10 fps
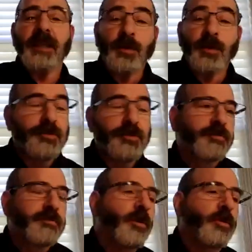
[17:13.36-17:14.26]
he was,
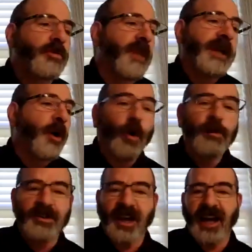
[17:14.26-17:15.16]
like a
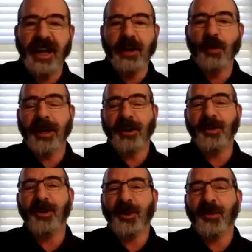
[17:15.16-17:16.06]
homeless guy. Nobody
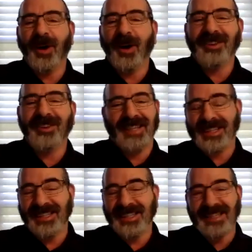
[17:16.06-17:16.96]
knew who he was. He
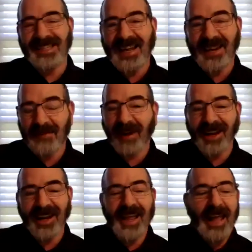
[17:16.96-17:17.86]
didn't have any money,
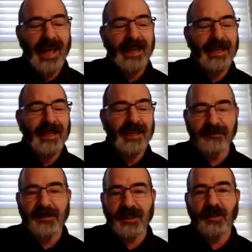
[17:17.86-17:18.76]
and he
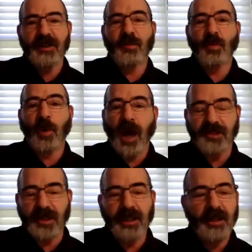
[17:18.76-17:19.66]
gifted
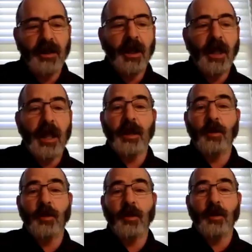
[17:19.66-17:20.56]
Rossi
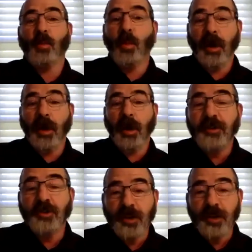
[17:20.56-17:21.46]
one of
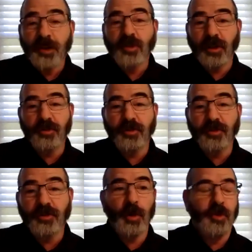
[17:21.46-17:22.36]
his originals,
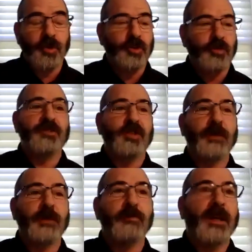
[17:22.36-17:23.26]
which
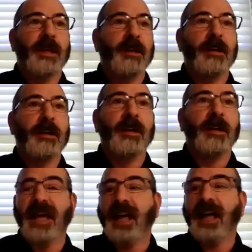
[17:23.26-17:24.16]
Rossi, being an
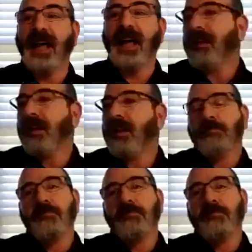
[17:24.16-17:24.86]
Italian,